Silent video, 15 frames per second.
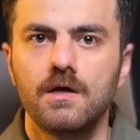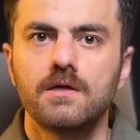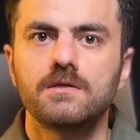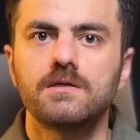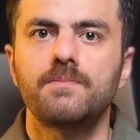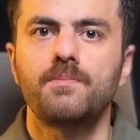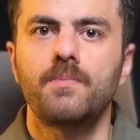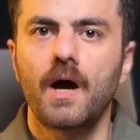
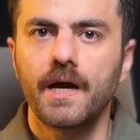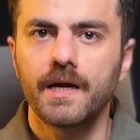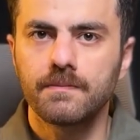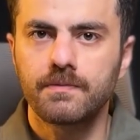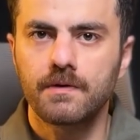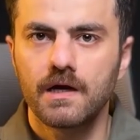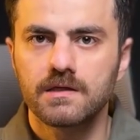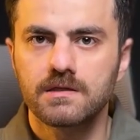The buying
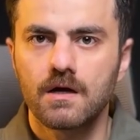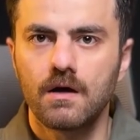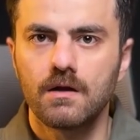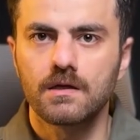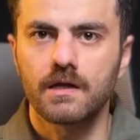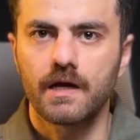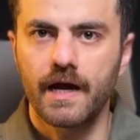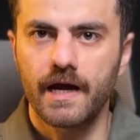price
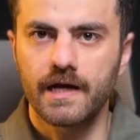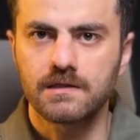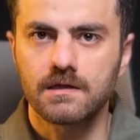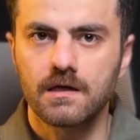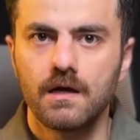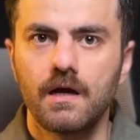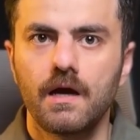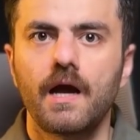called ask
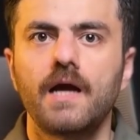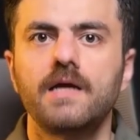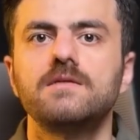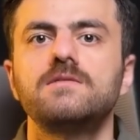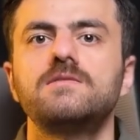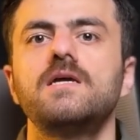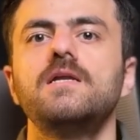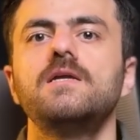and the
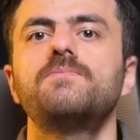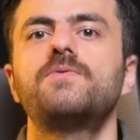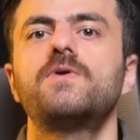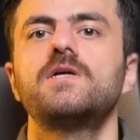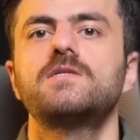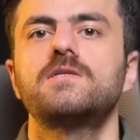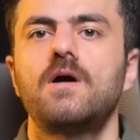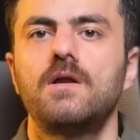selling
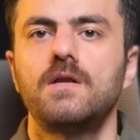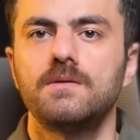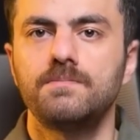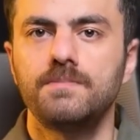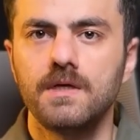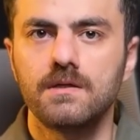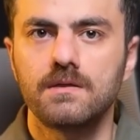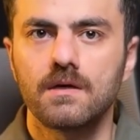price called
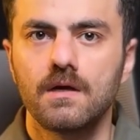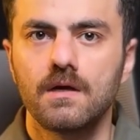bid.